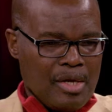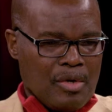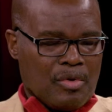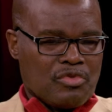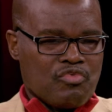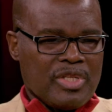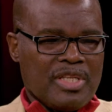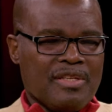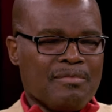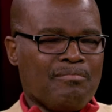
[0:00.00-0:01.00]
was
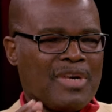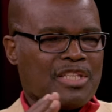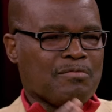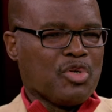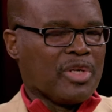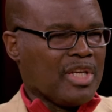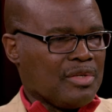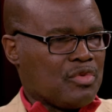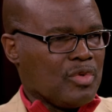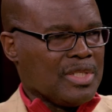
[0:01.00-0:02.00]
really much more
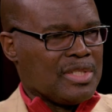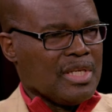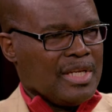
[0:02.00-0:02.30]
geared towards